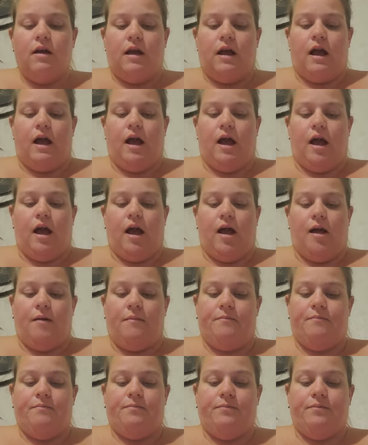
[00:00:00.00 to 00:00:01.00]

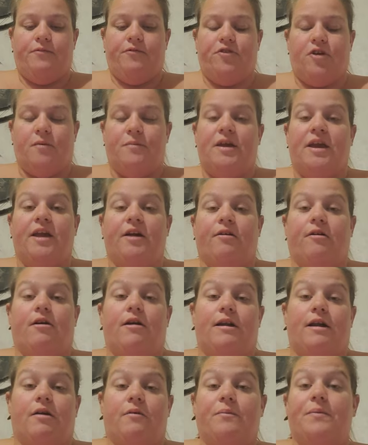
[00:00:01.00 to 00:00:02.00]
um, from here
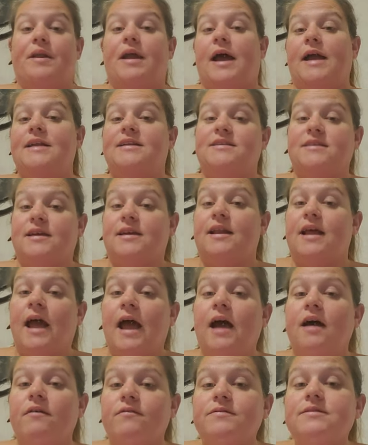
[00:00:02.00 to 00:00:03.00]
on out but i did
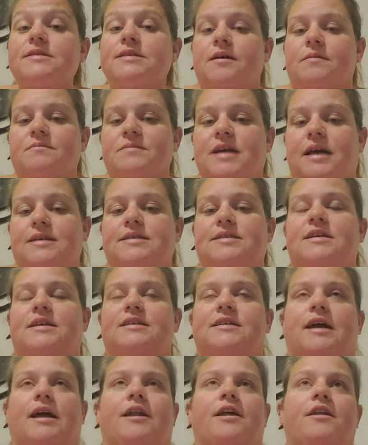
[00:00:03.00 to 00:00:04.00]
have some
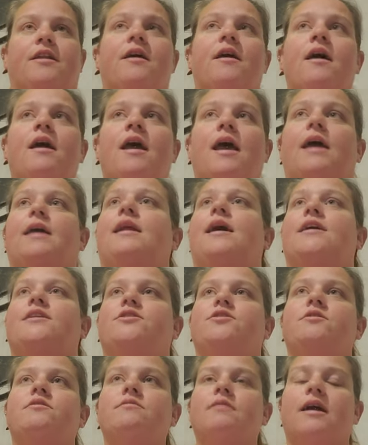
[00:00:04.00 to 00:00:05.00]
testing done and and i
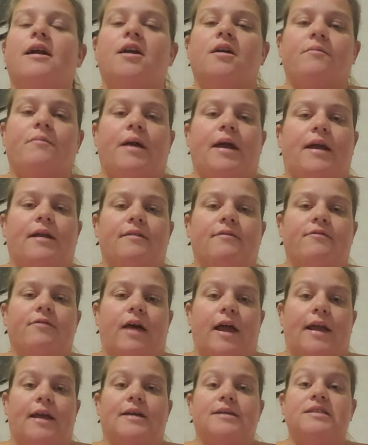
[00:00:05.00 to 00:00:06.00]
do recommend
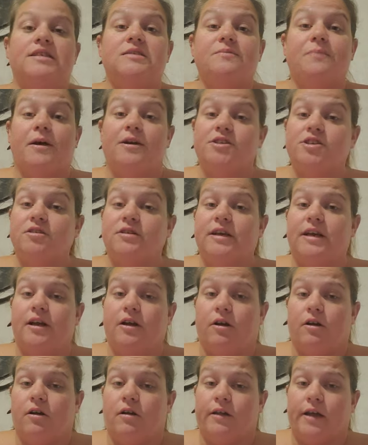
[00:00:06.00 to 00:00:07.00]
like especially
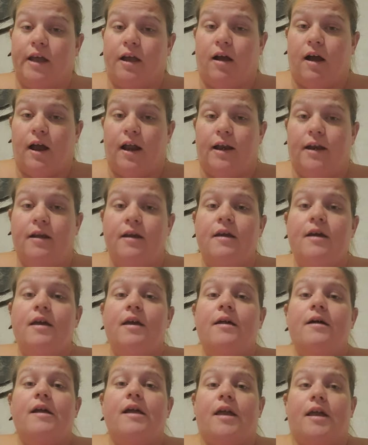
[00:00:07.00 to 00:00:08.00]
early on
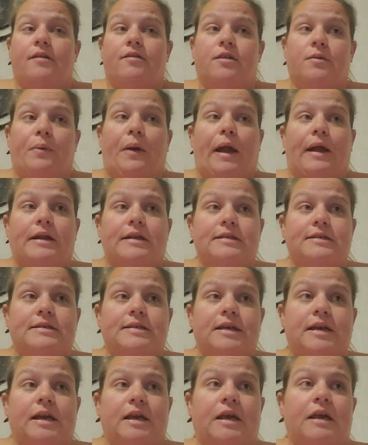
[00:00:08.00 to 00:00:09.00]
in the
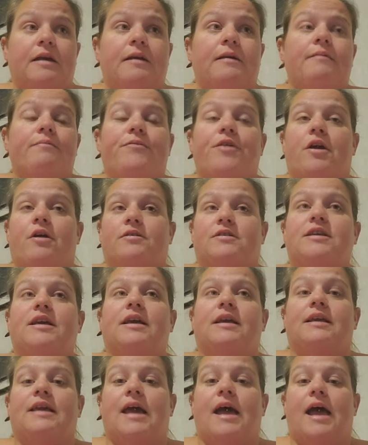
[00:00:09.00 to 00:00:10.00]
pregnancy, you know,
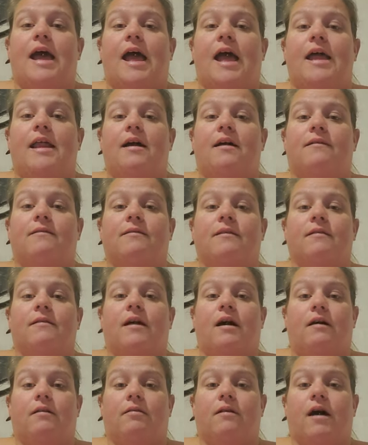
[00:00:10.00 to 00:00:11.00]
to get a,
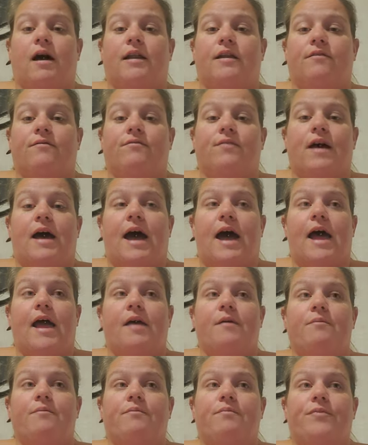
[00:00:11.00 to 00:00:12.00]
a lot of
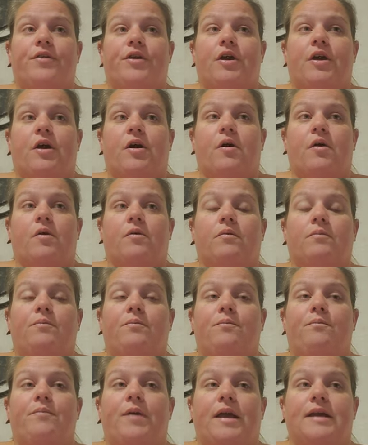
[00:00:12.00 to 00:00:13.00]
that, you know,
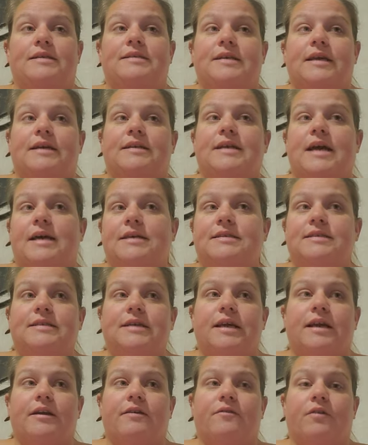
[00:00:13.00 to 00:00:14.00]
basic
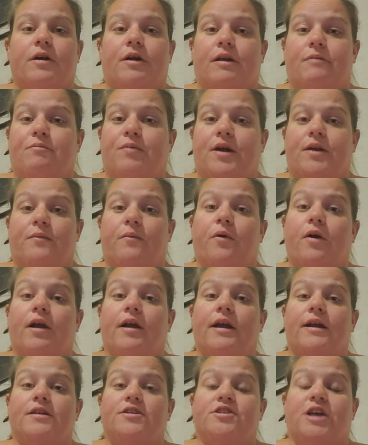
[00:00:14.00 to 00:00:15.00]
testing like blood
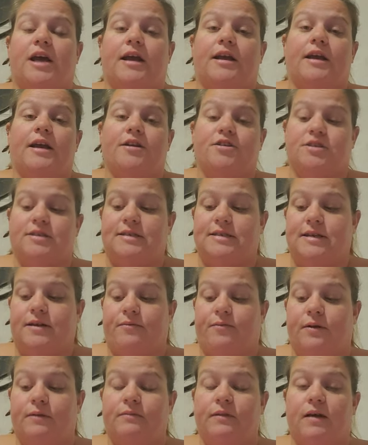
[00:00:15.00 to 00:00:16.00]
work and checking just
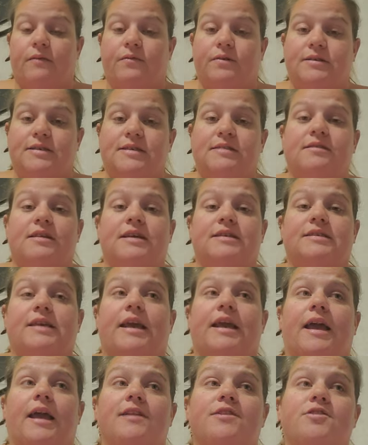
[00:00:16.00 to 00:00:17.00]
different levels and things
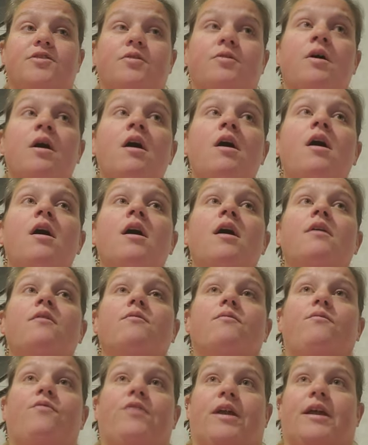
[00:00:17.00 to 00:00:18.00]
like I do
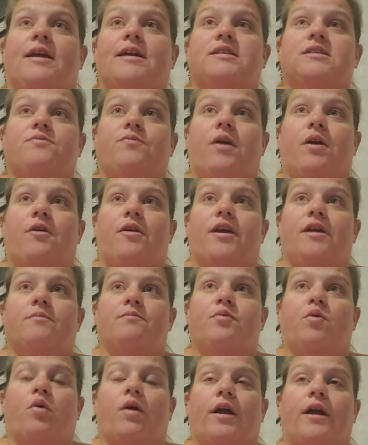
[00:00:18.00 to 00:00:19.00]
think it's very
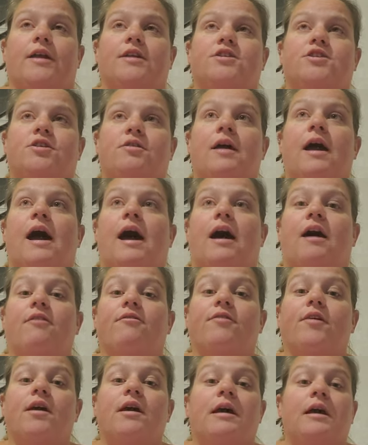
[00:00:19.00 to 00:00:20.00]
important to
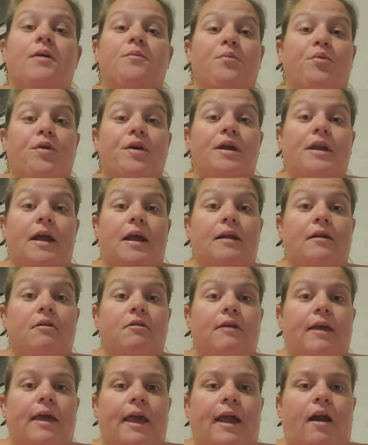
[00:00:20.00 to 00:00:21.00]
have prenatal
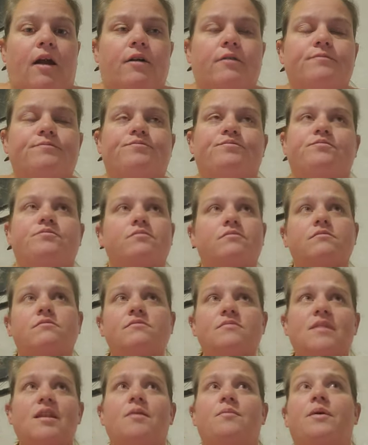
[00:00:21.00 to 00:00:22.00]
care.
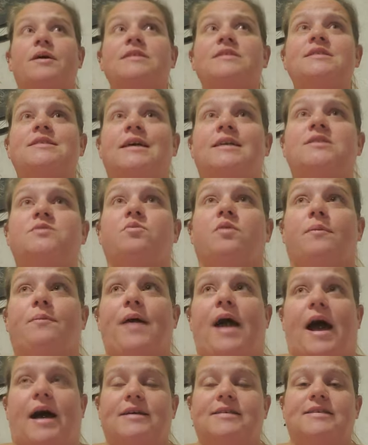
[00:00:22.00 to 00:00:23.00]
But since we're
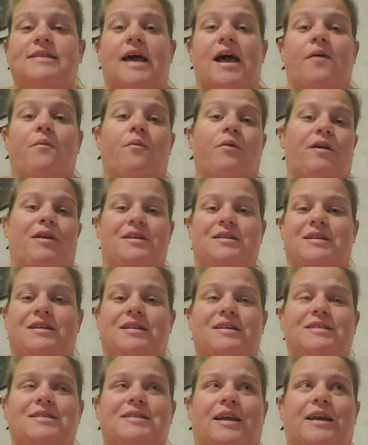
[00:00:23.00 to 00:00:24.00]
past that and we're into
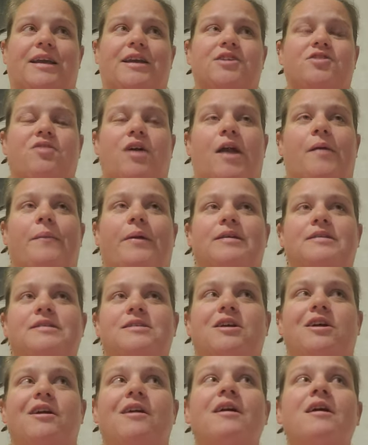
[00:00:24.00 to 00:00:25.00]
the second
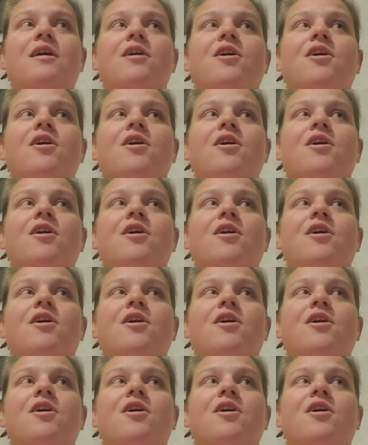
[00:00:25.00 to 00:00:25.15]
trimester,